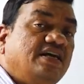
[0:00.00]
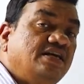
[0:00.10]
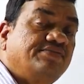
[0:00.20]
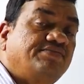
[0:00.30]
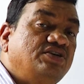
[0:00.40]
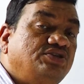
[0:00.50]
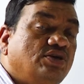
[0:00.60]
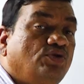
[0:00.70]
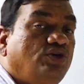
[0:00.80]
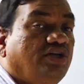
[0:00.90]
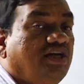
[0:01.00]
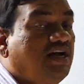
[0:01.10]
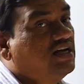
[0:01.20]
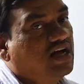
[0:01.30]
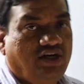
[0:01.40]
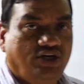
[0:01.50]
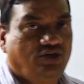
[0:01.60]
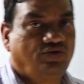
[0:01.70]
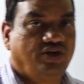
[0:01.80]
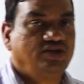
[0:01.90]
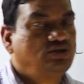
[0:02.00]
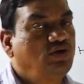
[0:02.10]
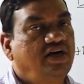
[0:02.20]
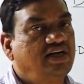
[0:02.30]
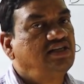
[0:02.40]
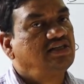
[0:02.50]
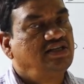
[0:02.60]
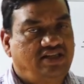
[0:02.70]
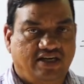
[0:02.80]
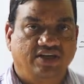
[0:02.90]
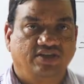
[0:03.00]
differentiability and continuity. So let us check